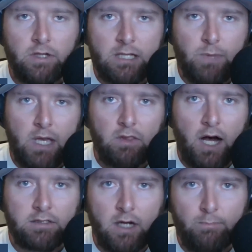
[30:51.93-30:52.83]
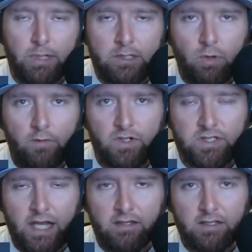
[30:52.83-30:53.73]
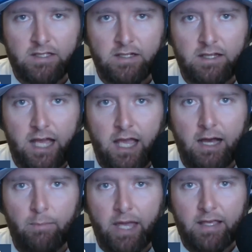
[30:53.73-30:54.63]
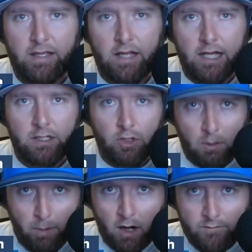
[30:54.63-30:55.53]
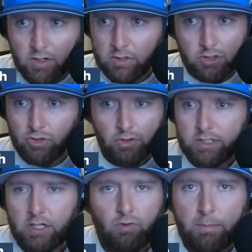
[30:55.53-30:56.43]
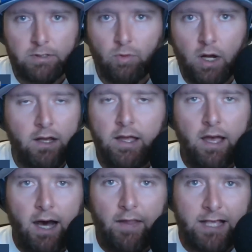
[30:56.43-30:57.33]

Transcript: Make sure you guys make Locked On Big 12 your second listen of the day. Make it part of your listening repertoire.